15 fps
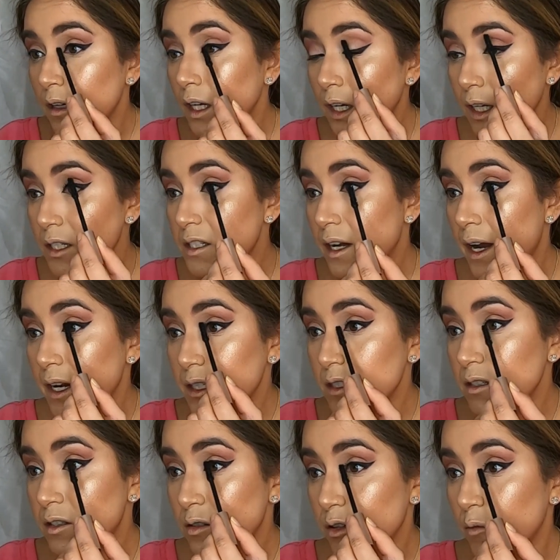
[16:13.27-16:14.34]
And I
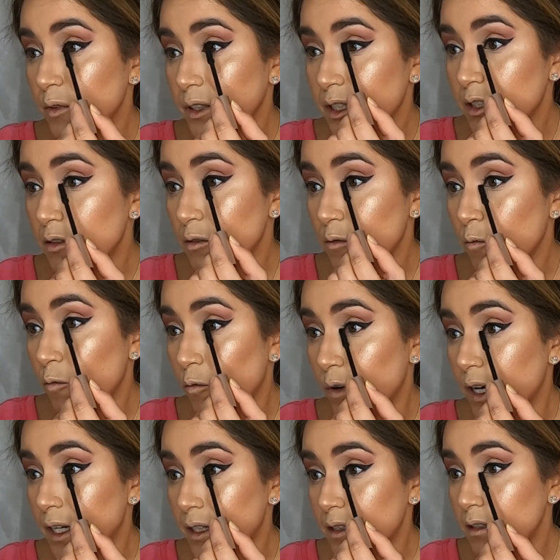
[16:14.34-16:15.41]
just normally do
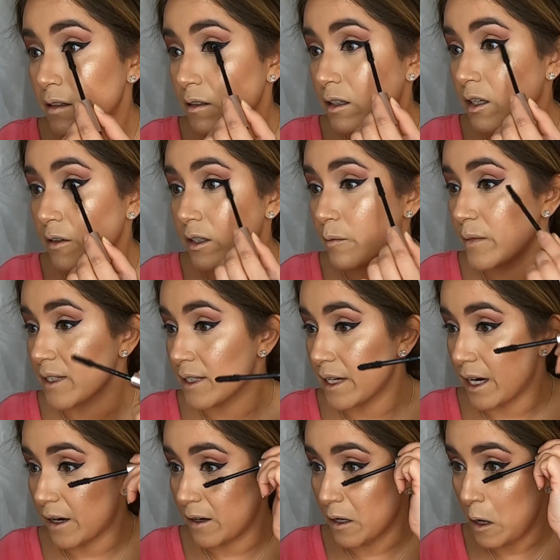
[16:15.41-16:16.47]
one coat of
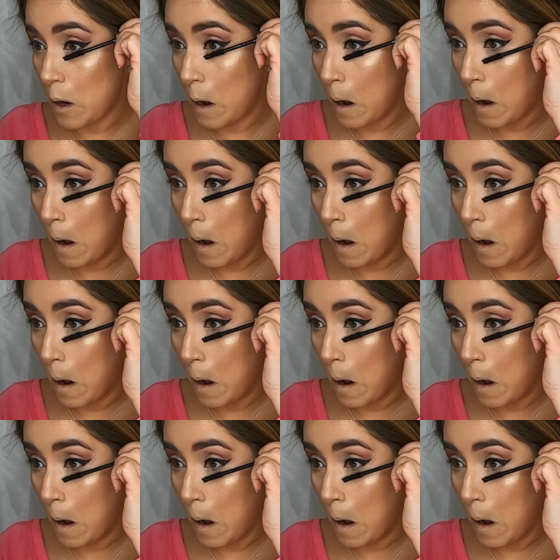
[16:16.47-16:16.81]
mascara.